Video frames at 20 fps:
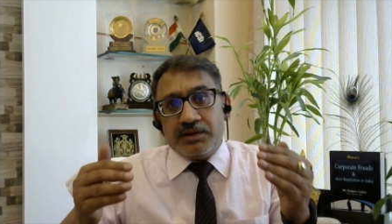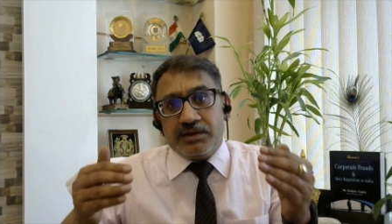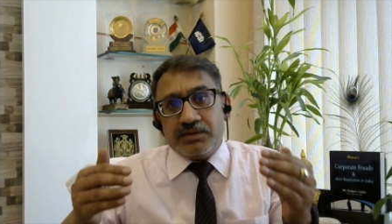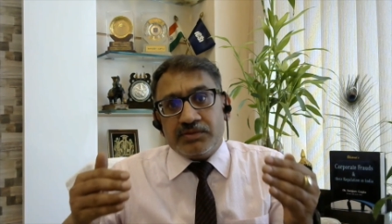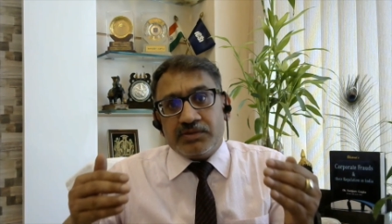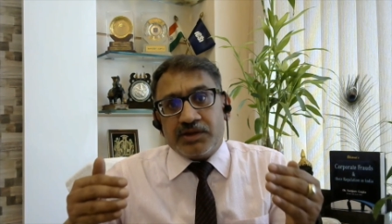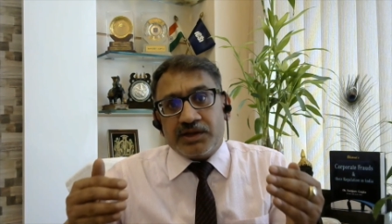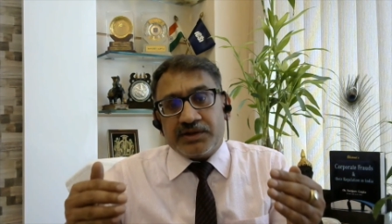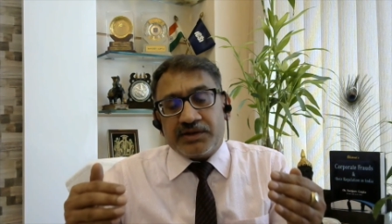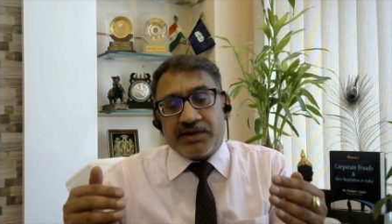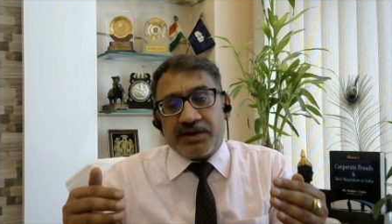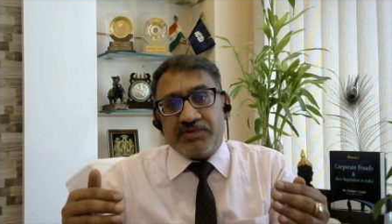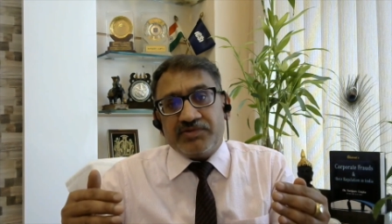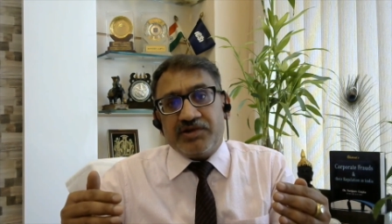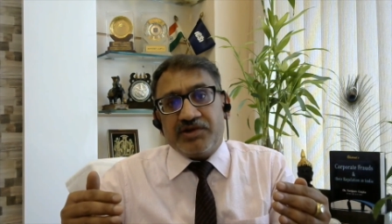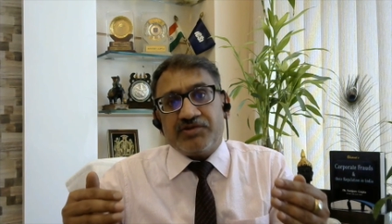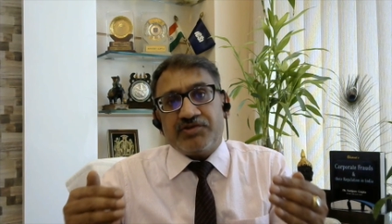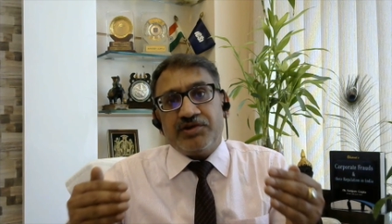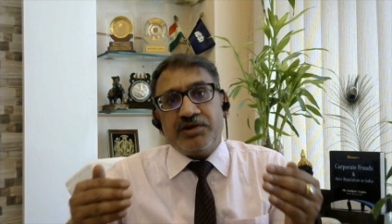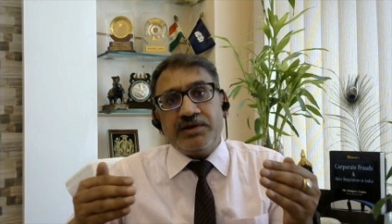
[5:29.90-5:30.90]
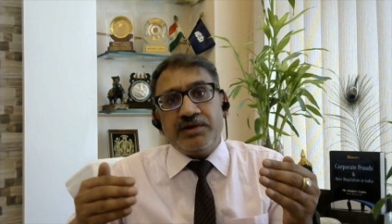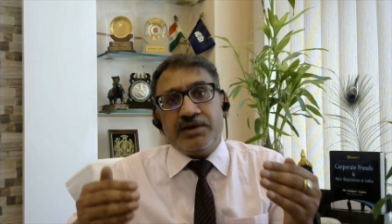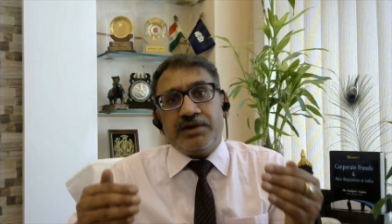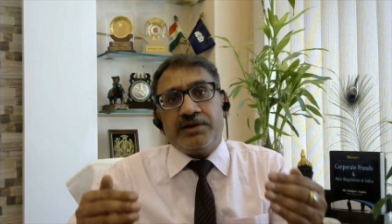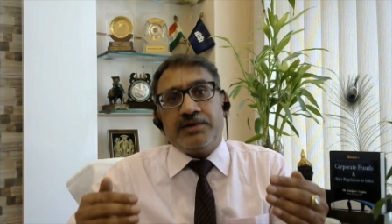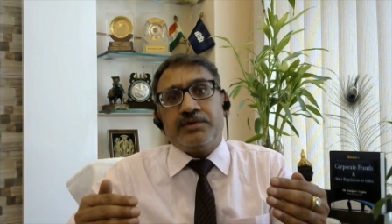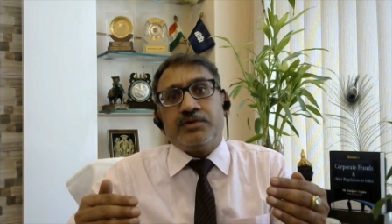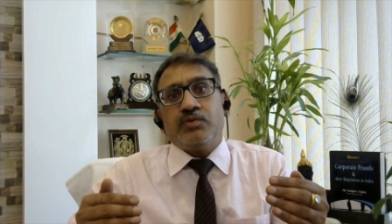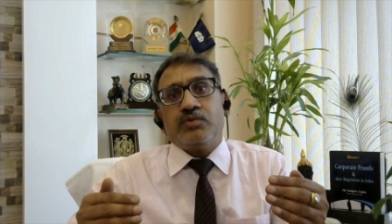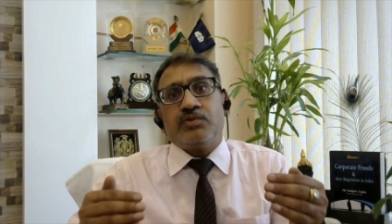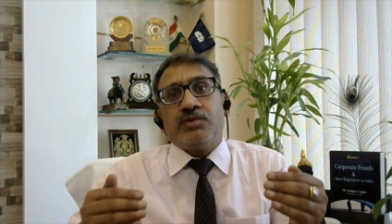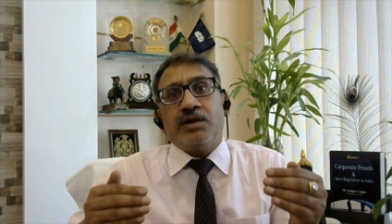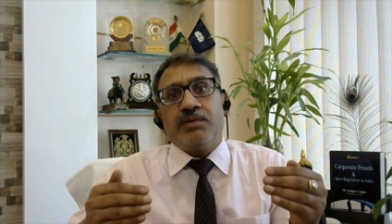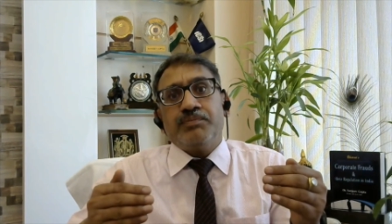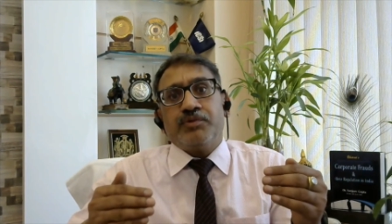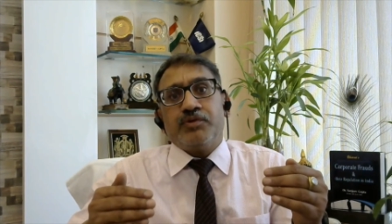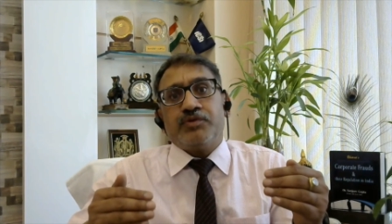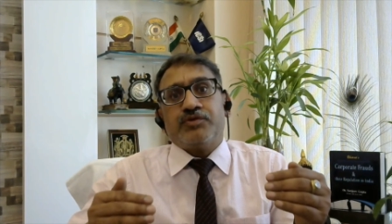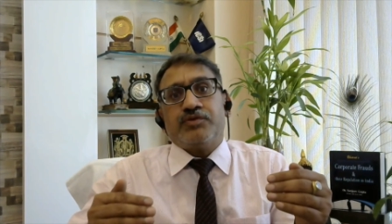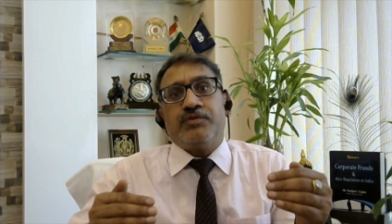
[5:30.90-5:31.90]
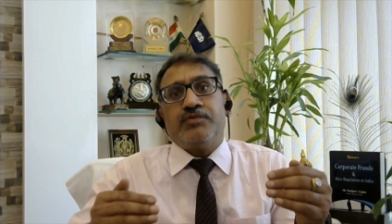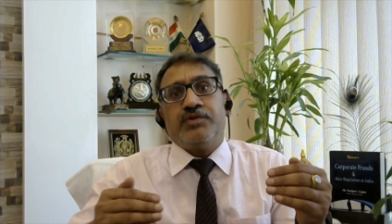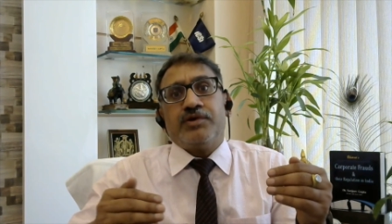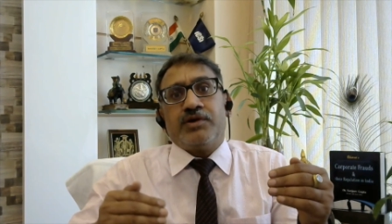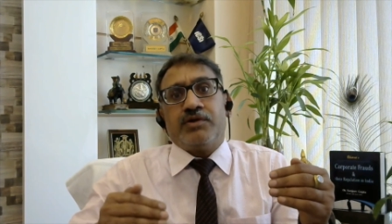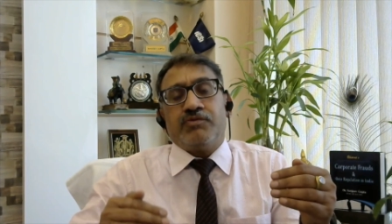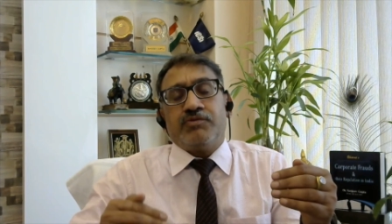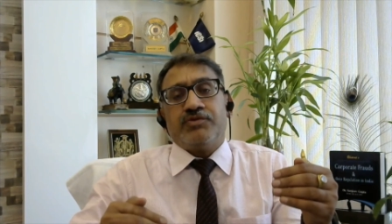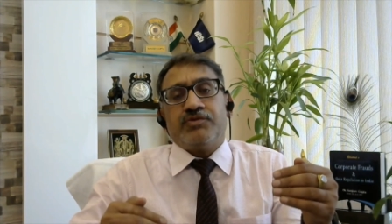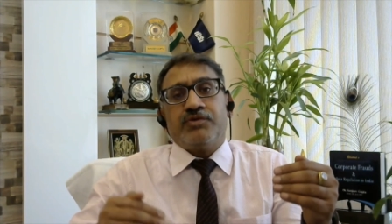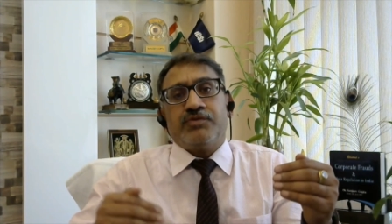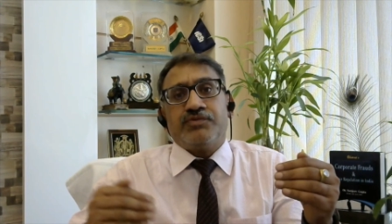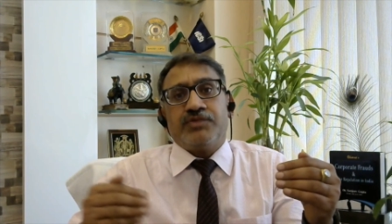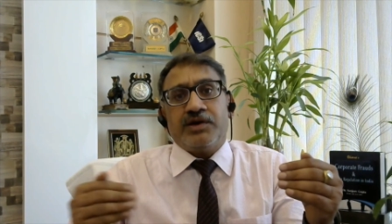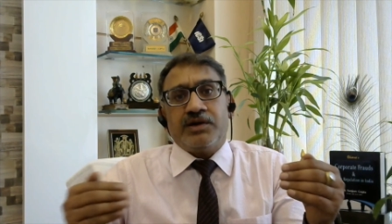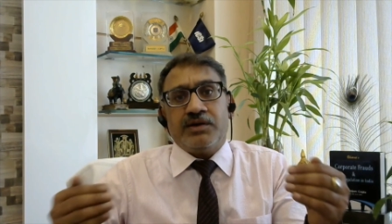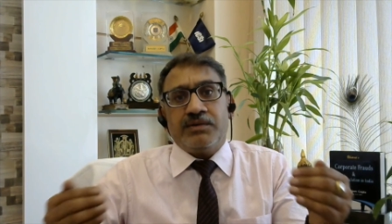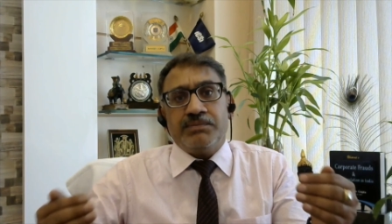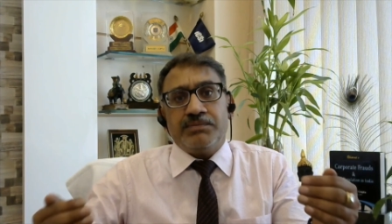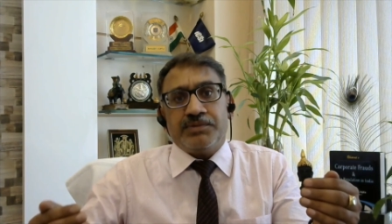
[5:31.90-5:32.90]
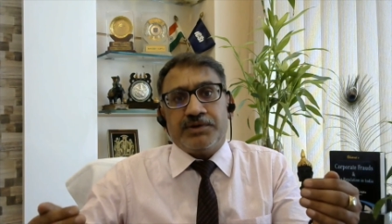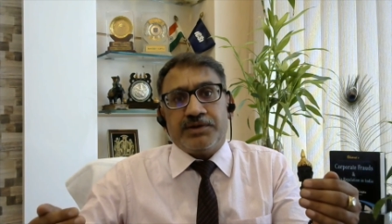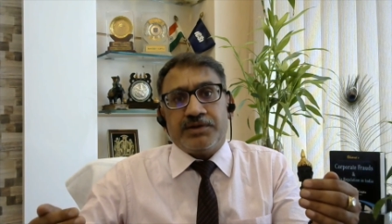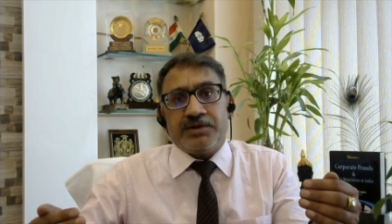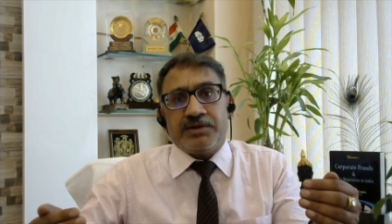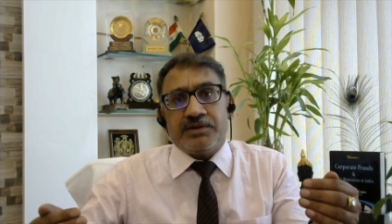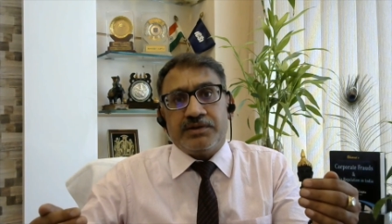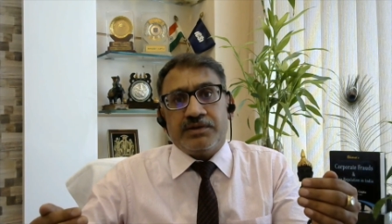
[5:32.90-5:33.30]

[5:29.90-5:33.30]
the transaction into the books of accounts of the company.